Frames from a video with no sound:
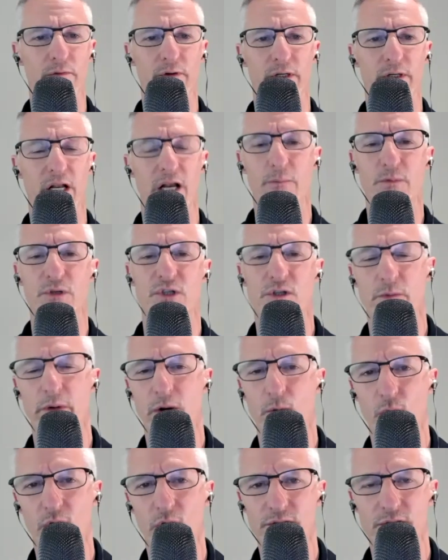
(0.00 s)
And I'm assuming
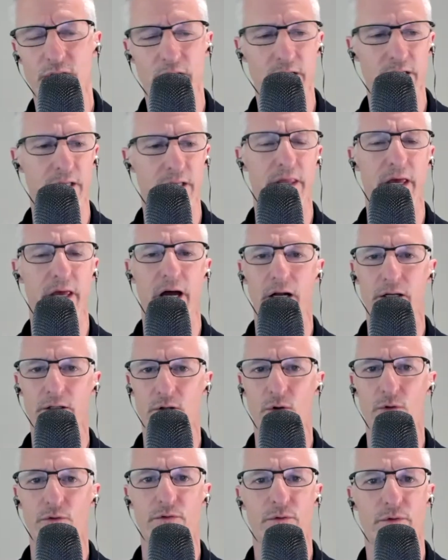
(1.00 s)
once they did that,
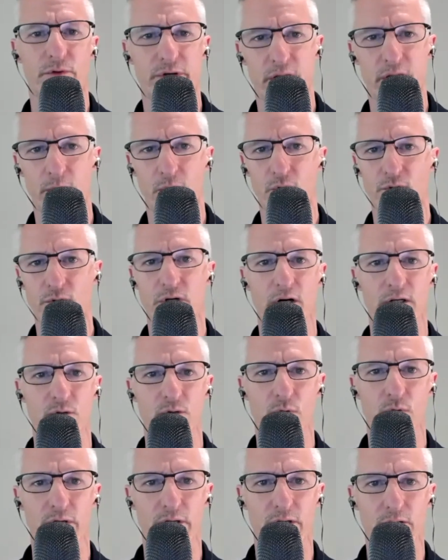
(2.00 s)
go through the demo, talk to
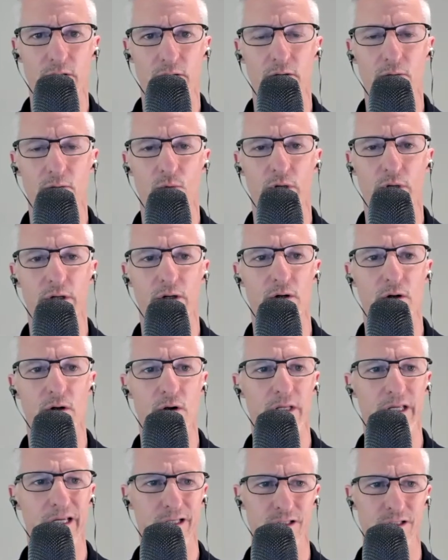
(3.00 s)
one of your
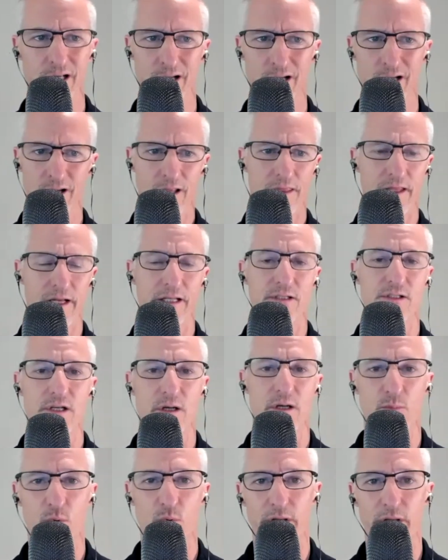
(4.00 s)
colleagues, that at some
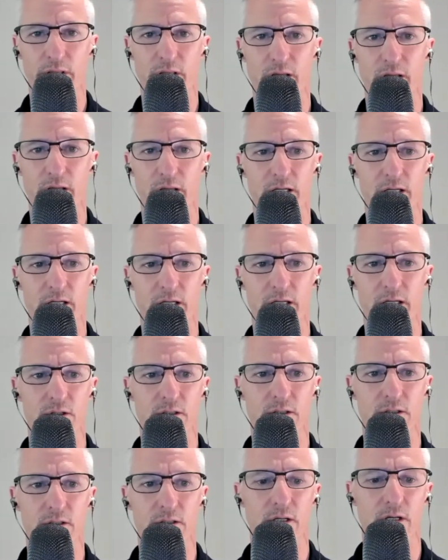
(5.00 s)
point they
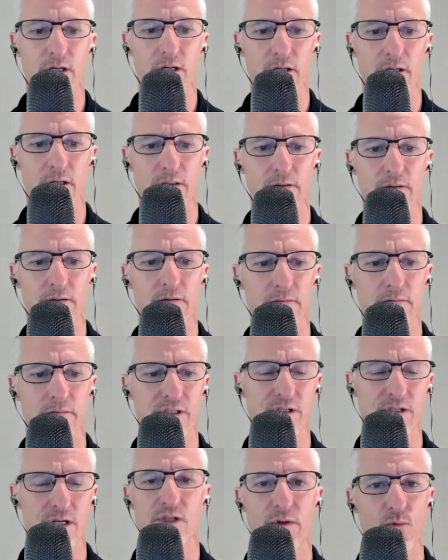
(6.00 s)
could
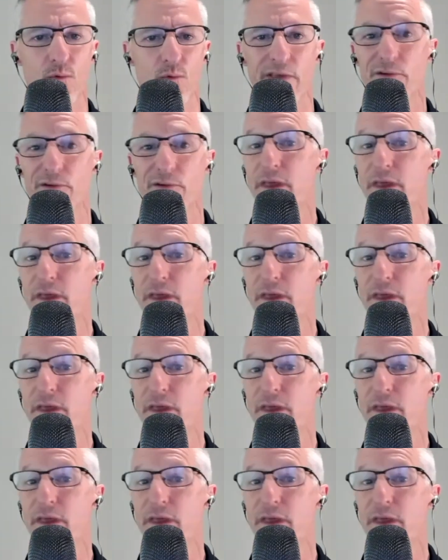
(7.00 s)
discuss with you